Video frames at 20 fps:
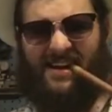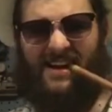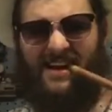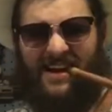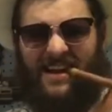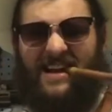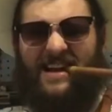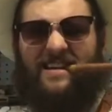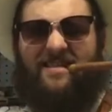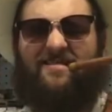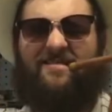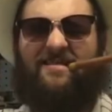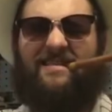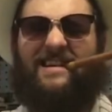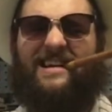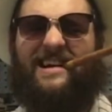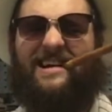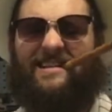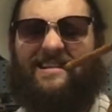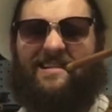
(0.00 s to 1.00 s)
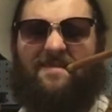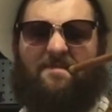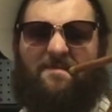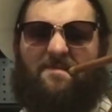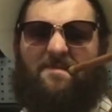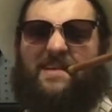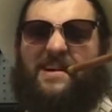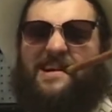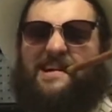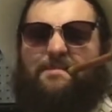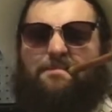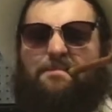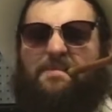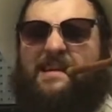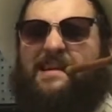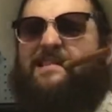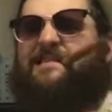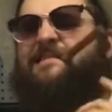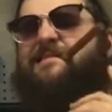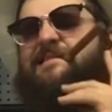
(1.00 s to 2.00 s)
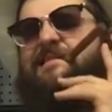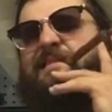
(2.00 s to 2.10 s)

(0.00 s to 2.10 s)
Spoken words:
and actually hit the fucking pigs.